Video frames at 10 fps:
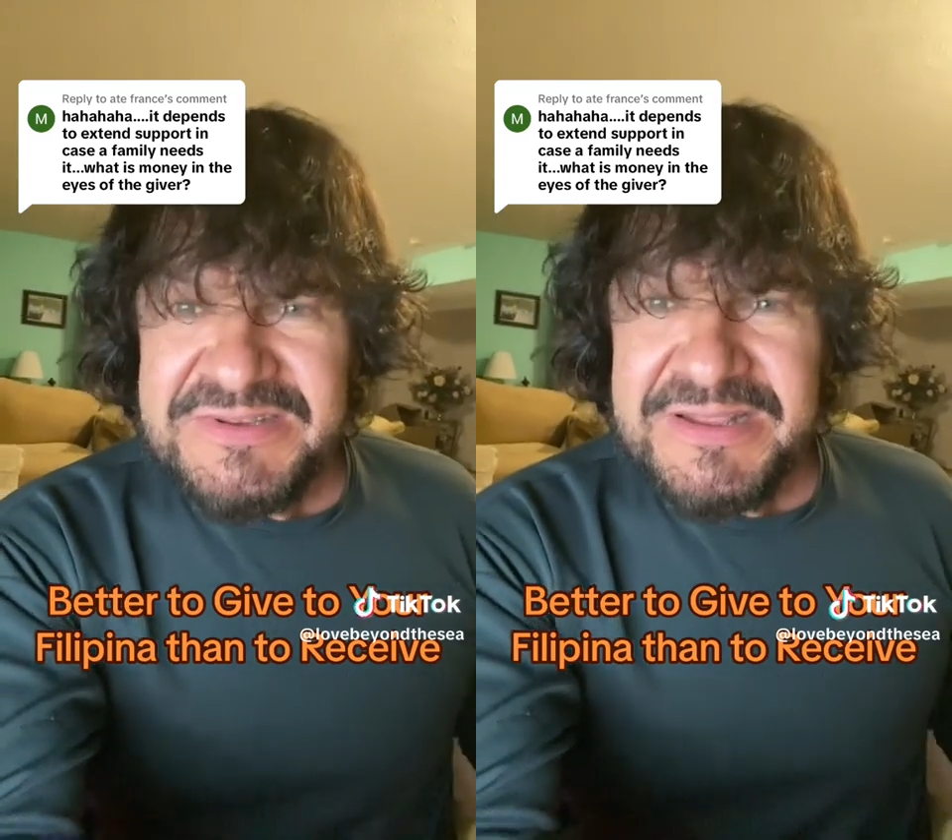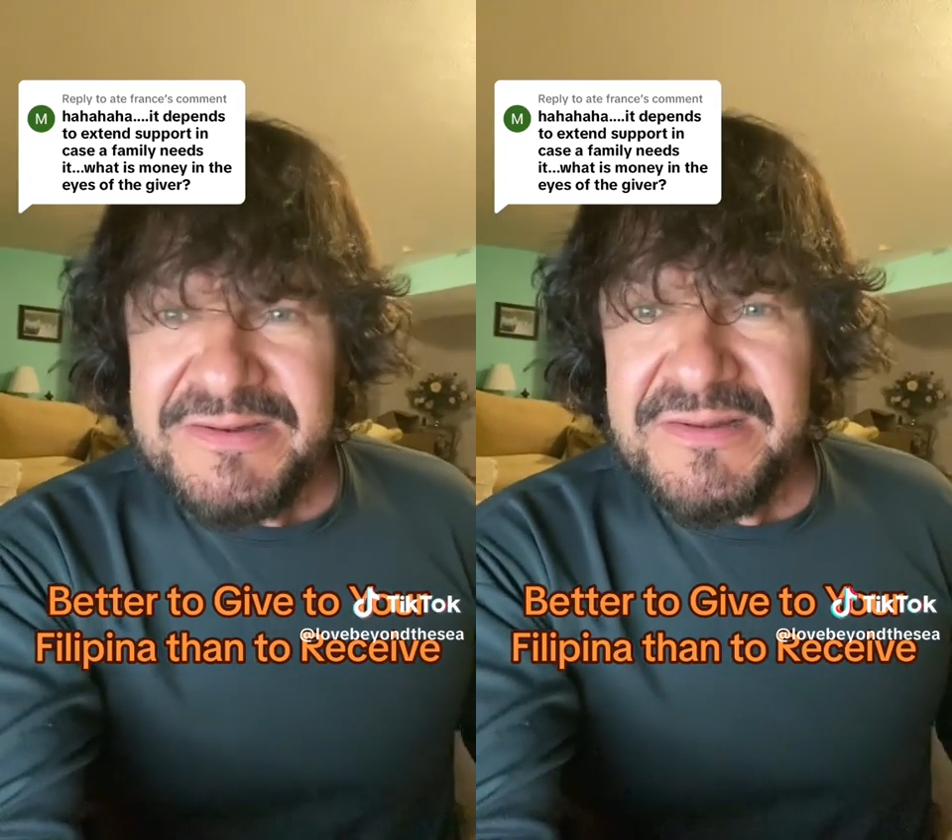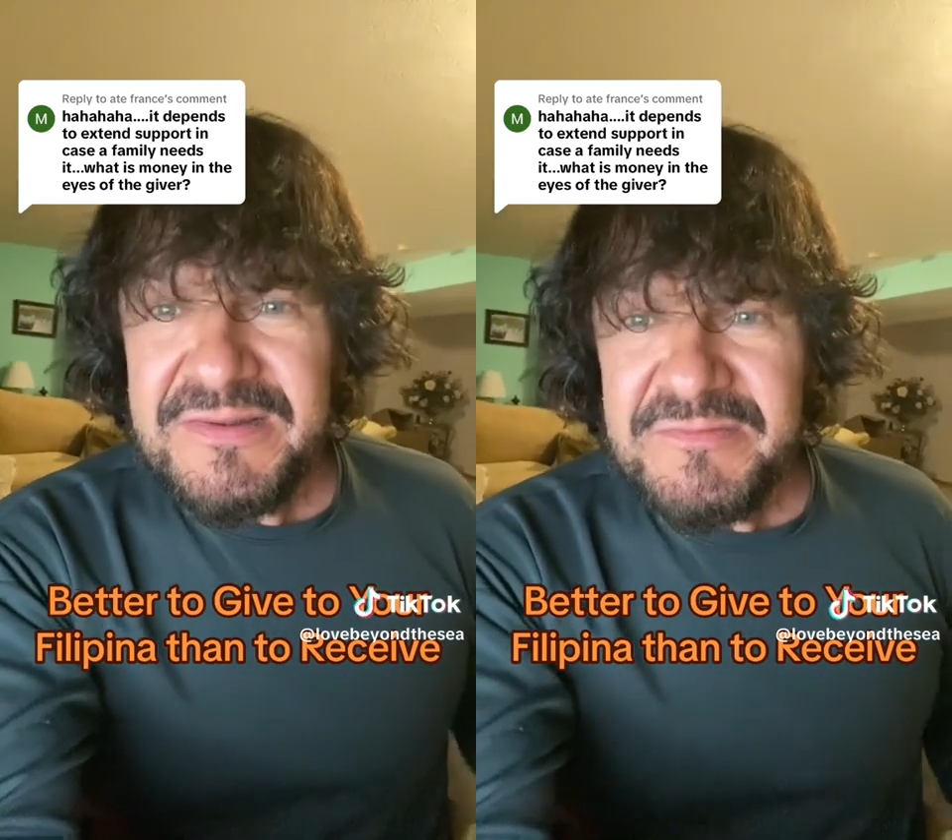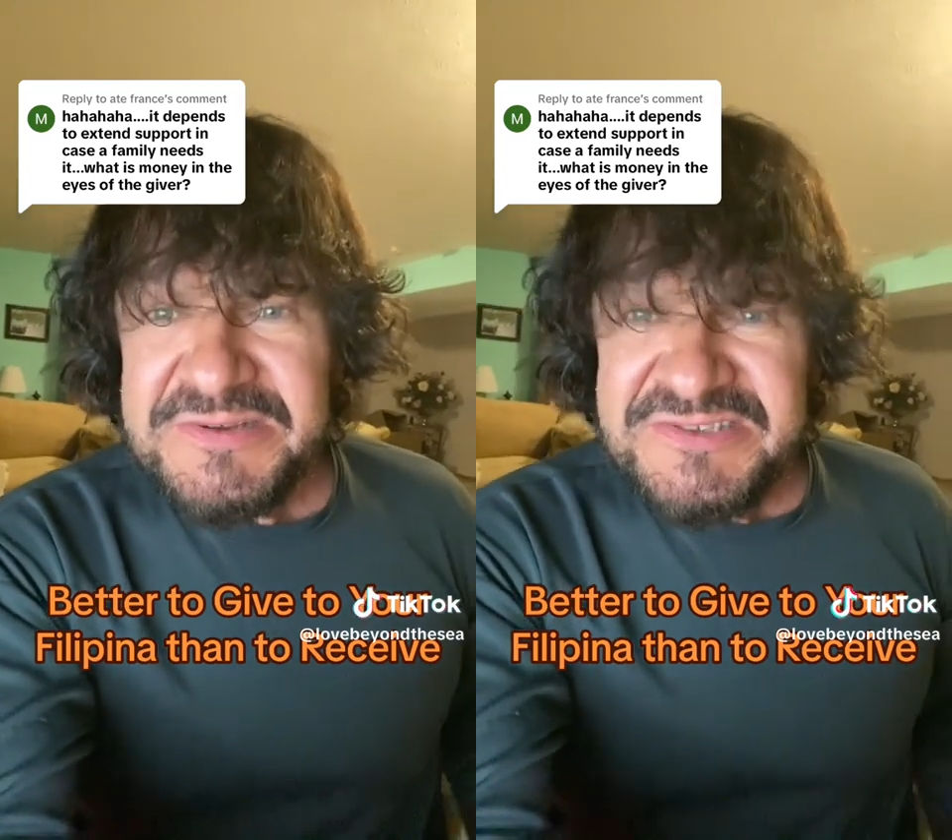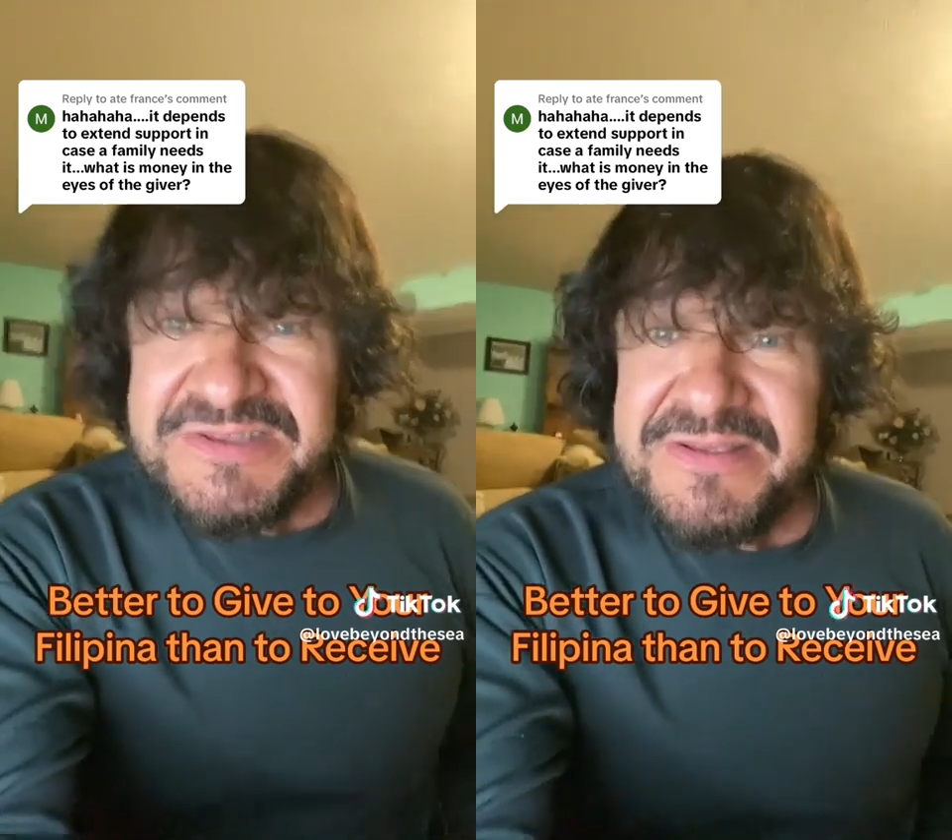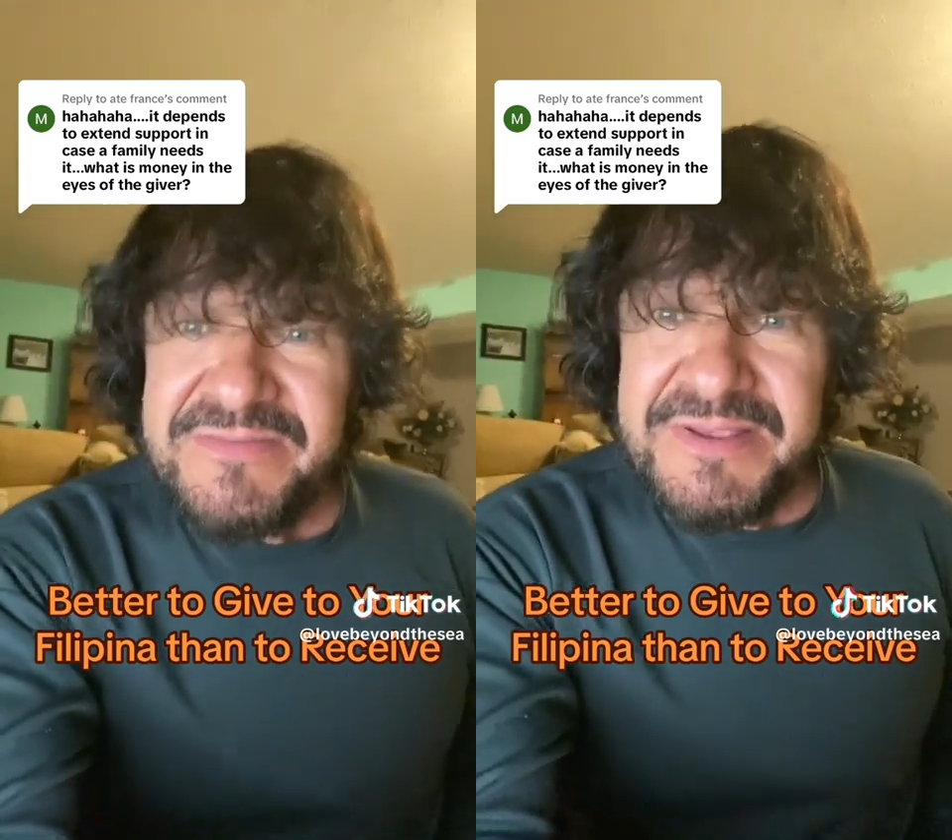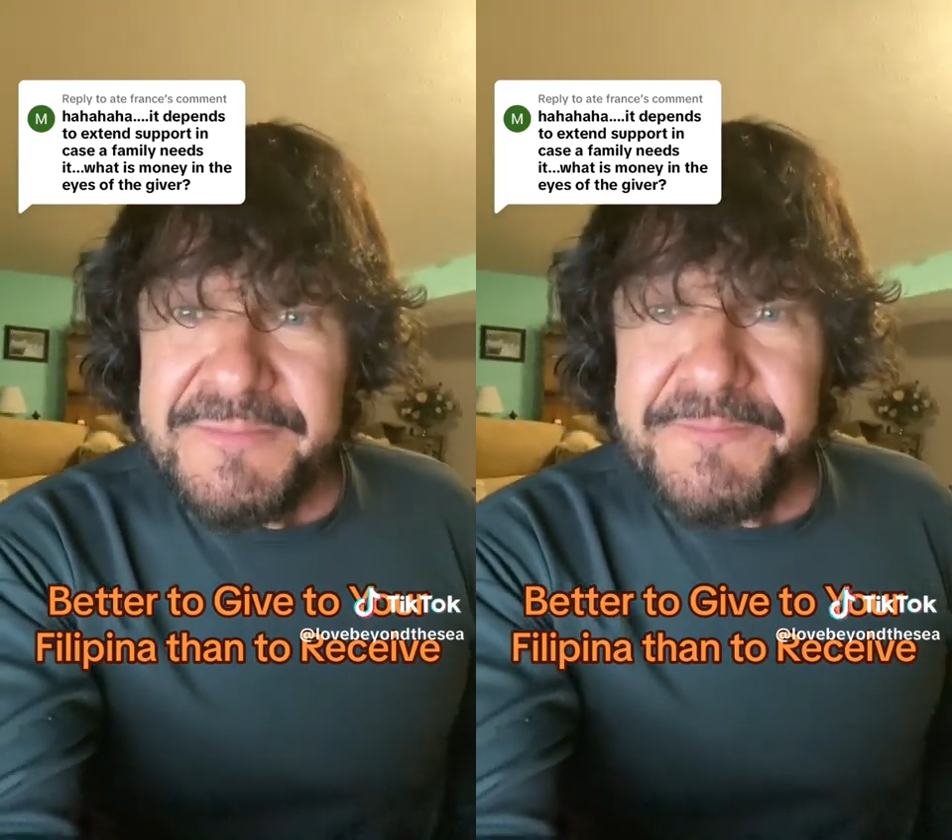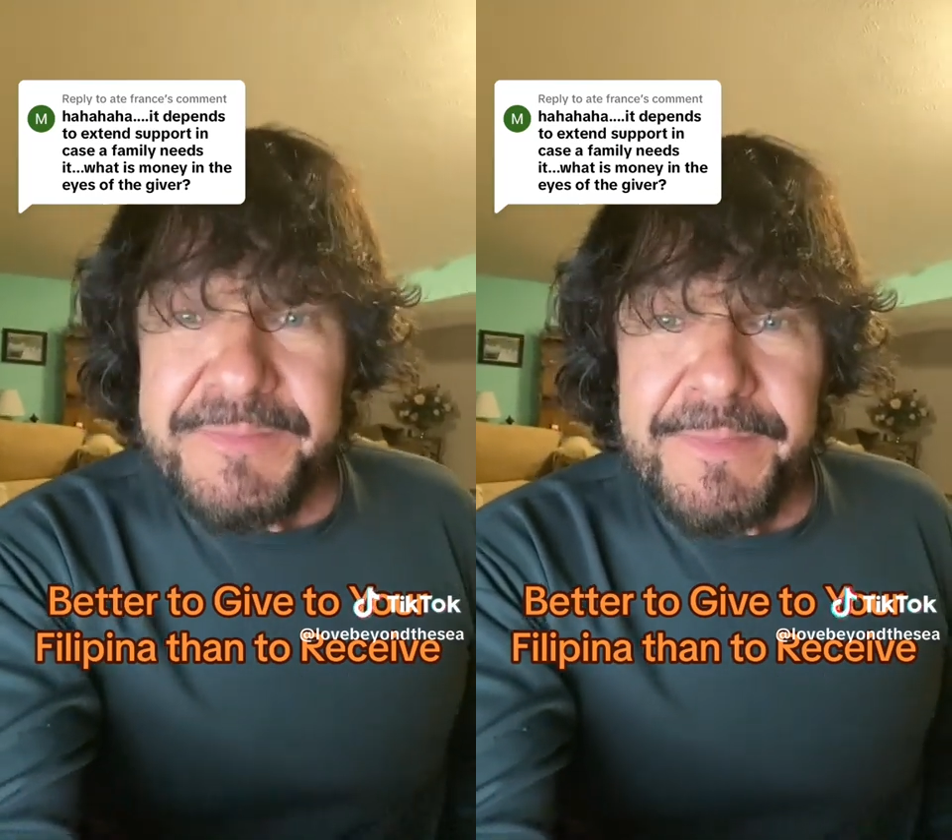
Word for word: in receiving